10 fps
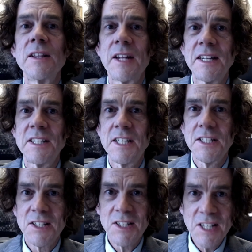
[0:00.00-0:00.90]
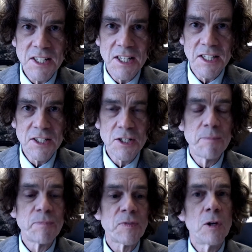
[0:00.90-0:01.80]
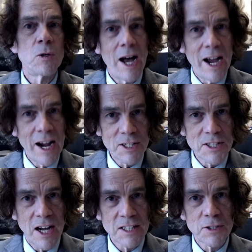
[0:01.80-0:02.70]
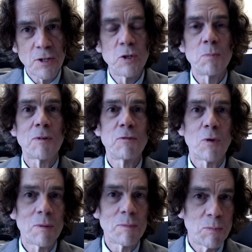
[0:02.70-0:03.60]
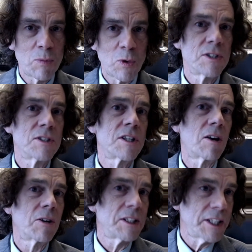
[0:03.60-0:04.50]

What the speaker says: in the 1960s who hire a doctor who performs abortions.